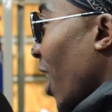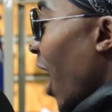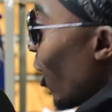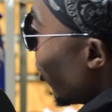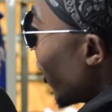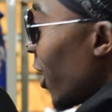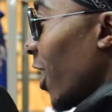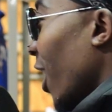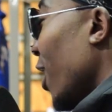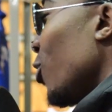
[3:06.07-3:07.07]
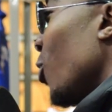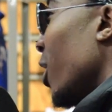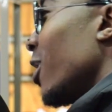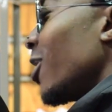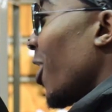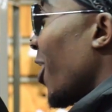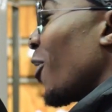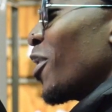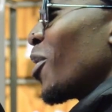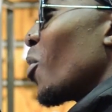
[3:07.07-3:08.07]
I don't think anyone in South
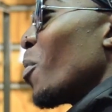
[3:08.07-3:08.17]
Africa will